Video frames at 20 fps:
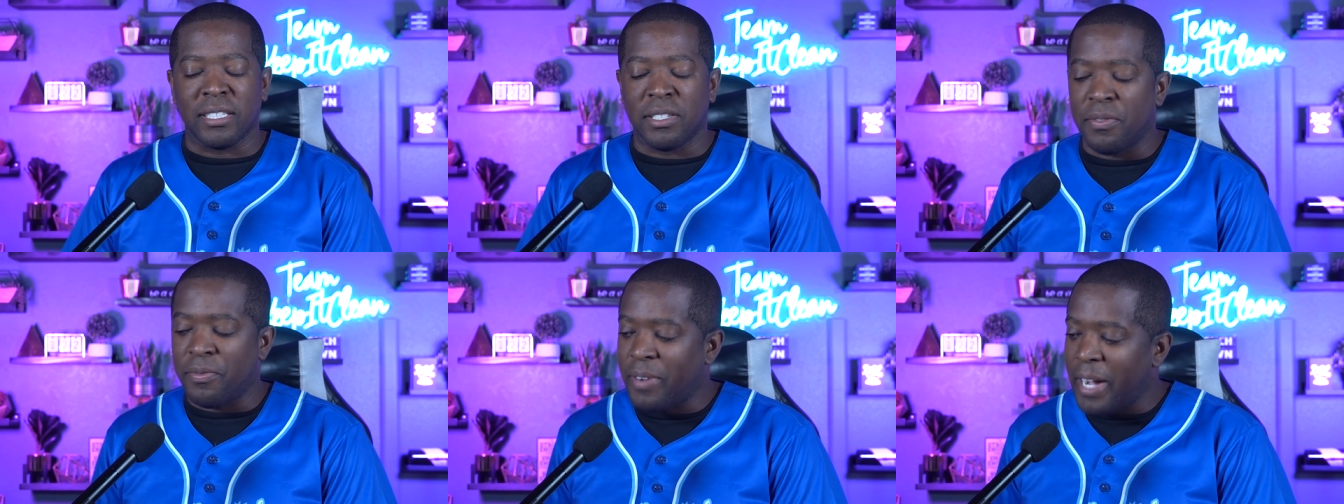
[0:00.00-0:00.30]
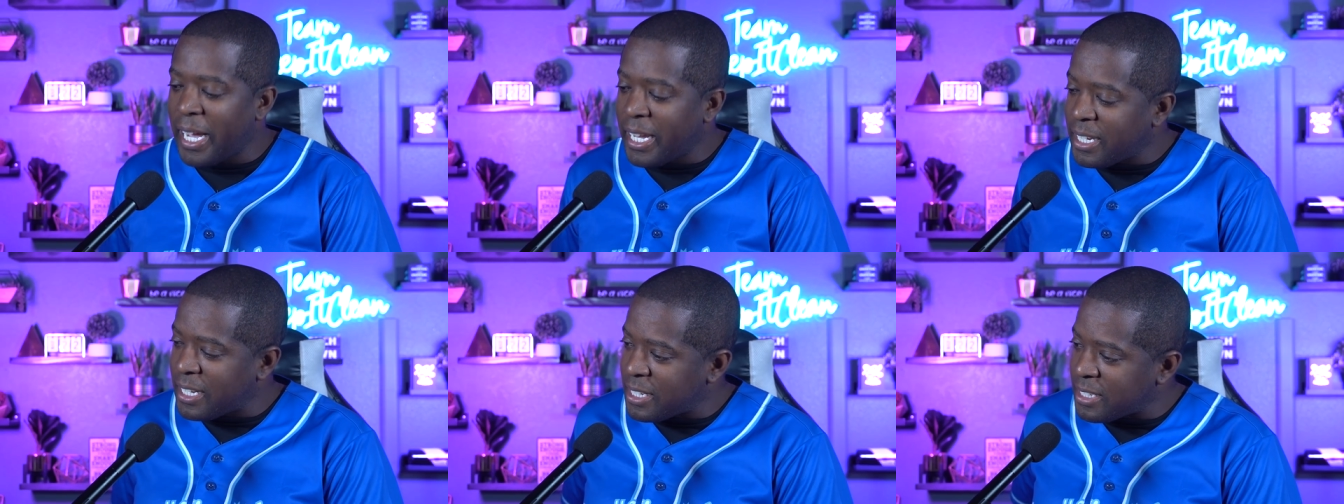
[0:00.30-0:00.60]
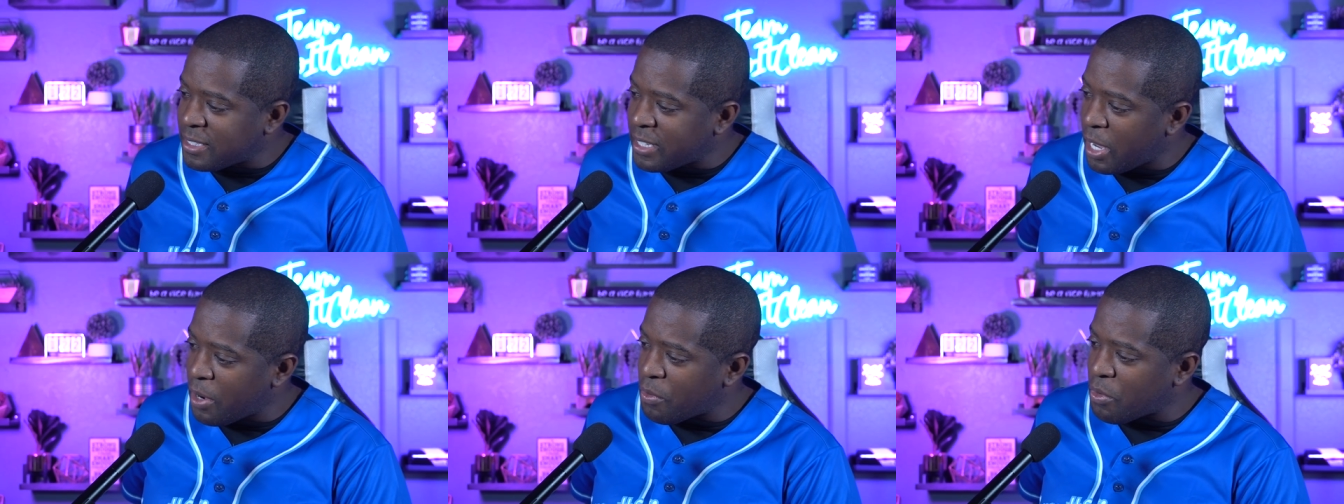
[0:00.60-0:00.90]
The
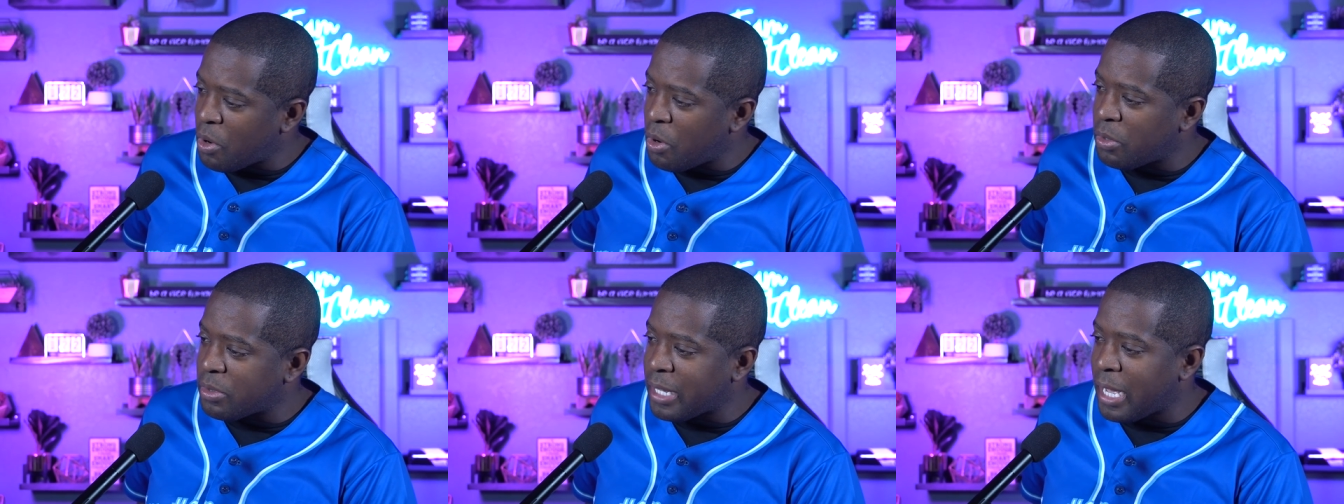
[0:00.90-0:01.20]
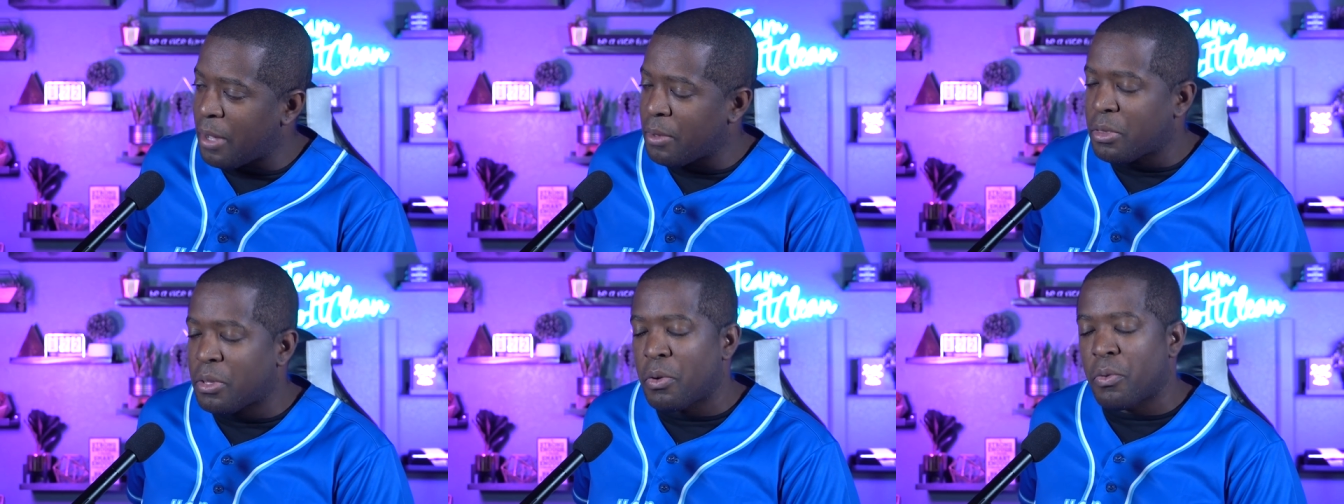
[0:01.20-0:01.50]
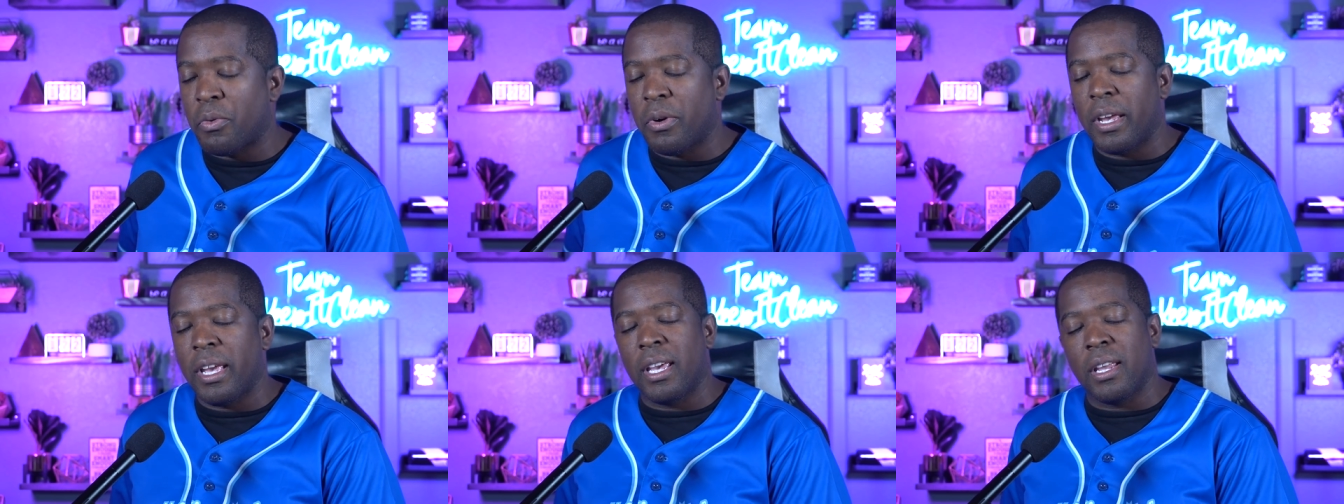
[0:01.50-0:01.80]
Vikings, they rolled out the
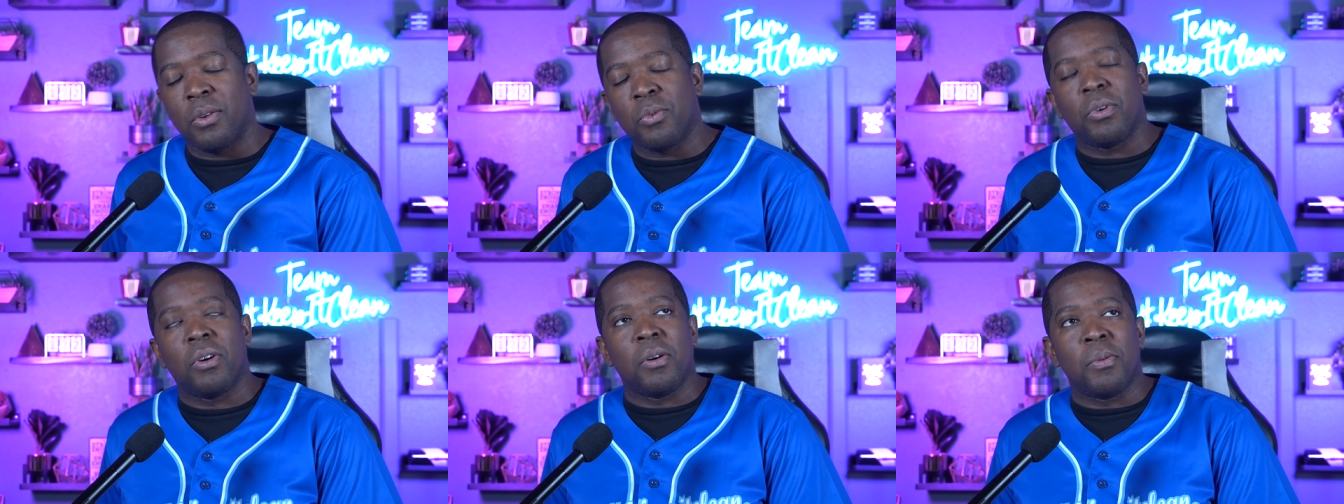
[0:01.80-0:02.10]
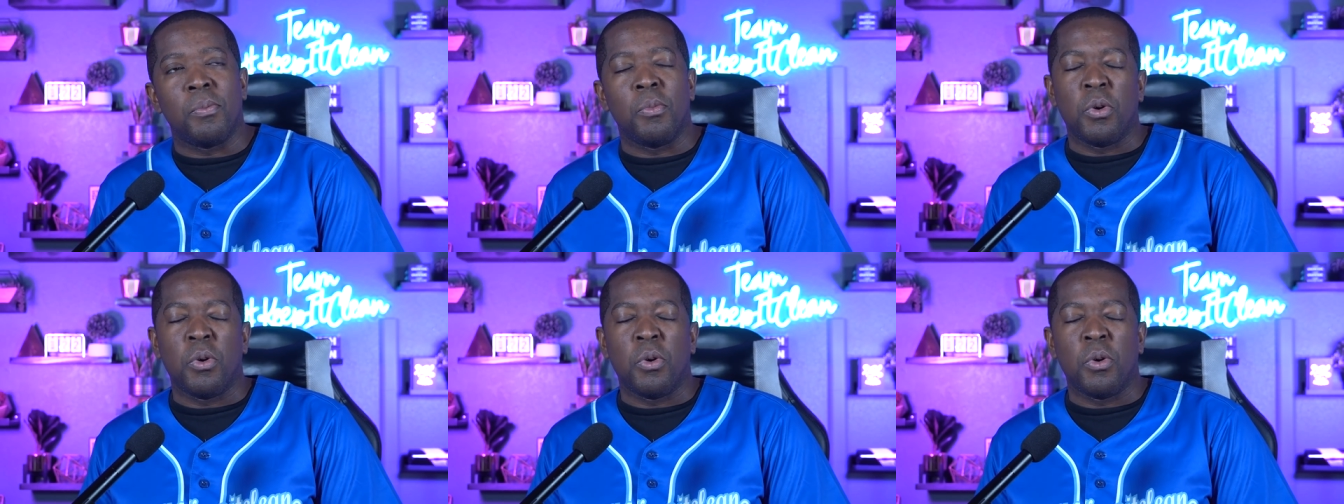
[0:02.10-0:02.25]
red, well,